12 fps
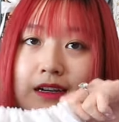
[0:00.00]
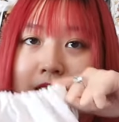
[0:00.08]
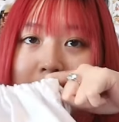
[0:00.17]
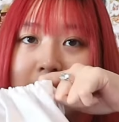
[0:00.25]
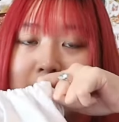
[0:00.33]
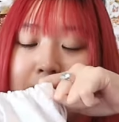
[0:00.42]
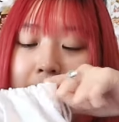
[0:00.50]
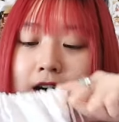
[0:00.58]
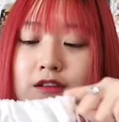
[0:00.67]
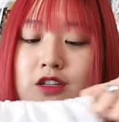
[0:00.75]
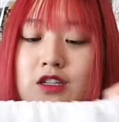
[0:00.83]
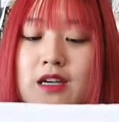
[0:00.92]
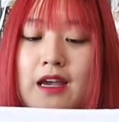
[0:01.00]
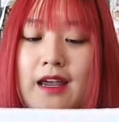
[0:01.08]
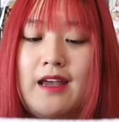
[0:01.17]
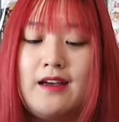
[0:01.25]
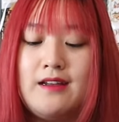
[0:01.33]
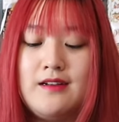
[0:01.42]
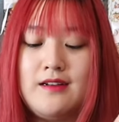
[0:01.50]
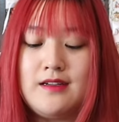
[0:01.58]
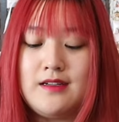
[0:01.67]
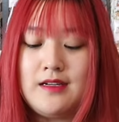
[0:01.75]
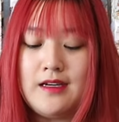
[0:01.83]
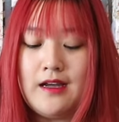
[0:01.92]
Dust pouch and
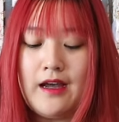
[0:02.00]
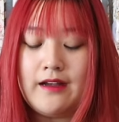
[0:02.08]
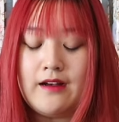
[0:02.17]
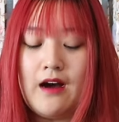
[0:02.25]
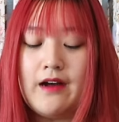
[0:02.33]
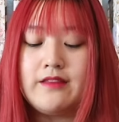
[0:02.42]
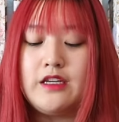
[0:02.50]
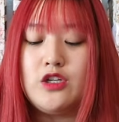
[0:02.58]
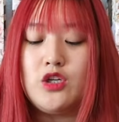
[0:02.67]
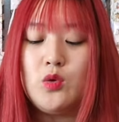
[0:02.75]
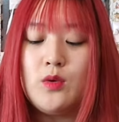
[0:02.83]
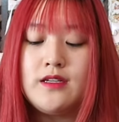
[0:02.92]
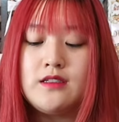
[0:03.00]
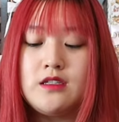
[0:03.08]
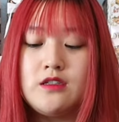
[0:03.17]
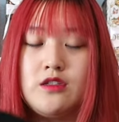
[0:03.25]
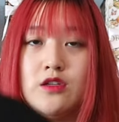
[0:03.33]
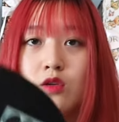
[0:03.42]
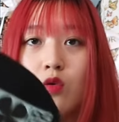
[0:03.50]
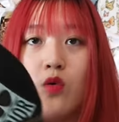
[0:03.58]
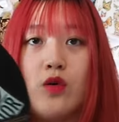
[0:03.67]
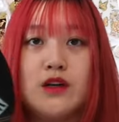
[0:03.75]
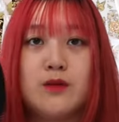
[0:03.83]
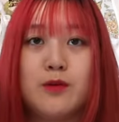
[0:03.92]
I got the newest
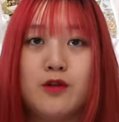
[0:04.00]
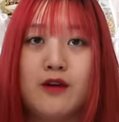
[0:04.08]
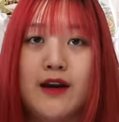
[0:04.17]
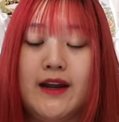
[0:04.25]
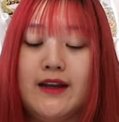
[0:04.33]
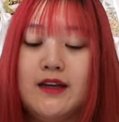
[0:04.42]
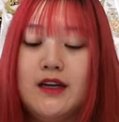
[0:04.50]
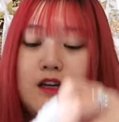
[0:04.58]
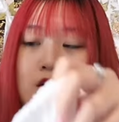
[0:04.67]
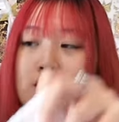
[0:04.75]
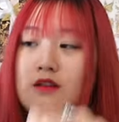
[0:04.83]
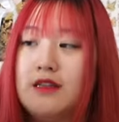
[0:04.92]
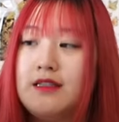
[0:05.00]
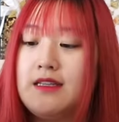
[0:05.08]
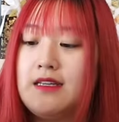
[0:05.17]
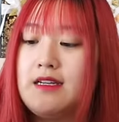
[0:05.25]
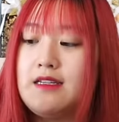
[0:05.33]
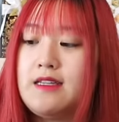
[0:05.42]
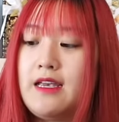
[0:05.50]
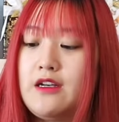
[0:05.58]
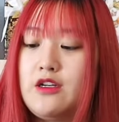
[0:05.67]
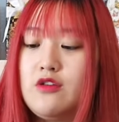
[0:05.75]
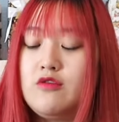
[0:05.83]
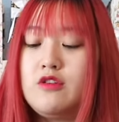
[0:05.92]
Dior beret. So this is a
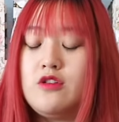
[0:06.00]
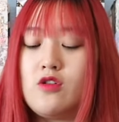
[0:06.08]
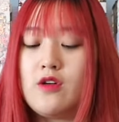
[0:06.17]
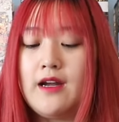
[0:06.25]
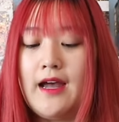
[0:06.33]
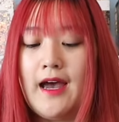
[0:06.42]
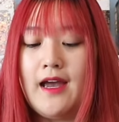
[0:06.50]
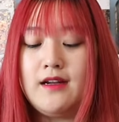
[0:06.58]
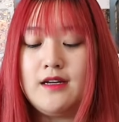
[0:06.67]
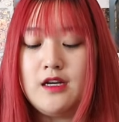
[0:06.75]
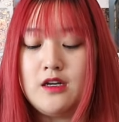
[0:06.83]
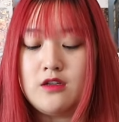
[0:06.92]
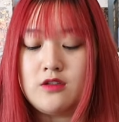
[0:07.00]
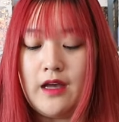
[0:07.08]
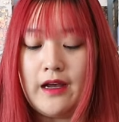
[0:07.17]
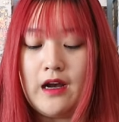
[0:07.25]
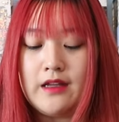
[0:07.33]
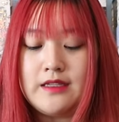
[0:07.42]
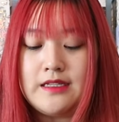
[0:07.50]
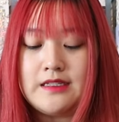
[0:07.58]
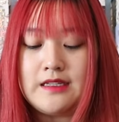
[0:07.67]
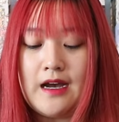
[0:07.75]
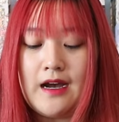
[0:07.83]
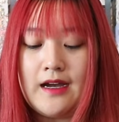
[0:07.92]
new Dior hat. So I got the
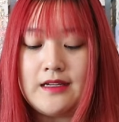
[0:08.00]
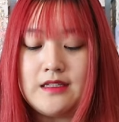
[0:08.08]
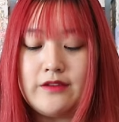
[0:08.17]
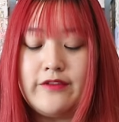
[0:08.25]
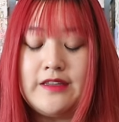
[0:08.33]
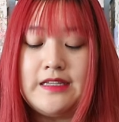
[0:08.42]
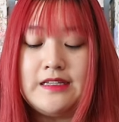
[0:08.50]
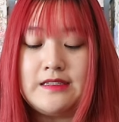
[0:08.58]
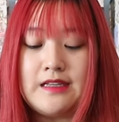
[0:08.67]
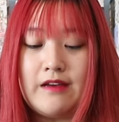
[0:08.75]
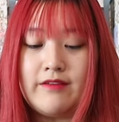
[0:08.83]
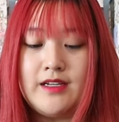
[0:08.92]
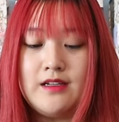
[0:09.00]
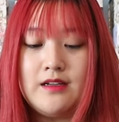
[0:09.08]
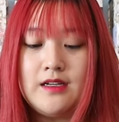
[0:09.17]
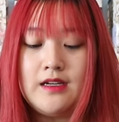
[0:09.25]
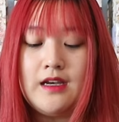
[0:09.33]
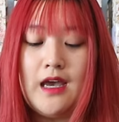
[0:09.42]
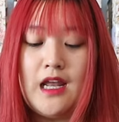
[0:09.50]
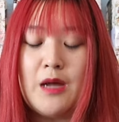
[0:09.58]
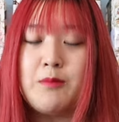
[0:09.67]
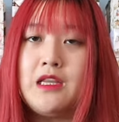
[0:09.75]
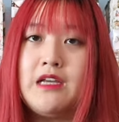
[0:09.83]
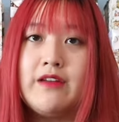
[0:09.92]
size 57 and I
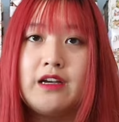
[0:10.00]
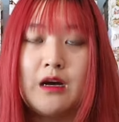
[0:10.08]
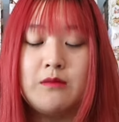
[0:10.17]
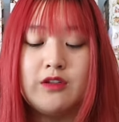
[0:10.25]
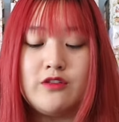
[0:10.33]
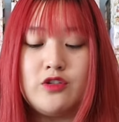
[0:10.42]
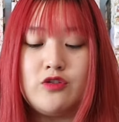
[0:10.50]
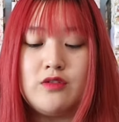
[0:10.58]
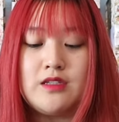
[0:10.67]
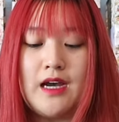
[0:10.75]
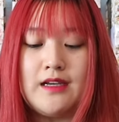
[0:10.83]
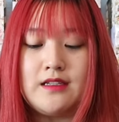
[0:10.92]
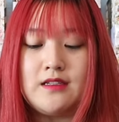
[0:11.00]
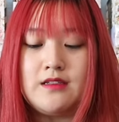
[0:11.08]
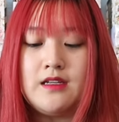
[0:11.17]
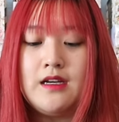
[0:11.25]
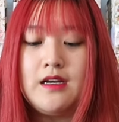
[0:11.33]
believe it comes in two sizes.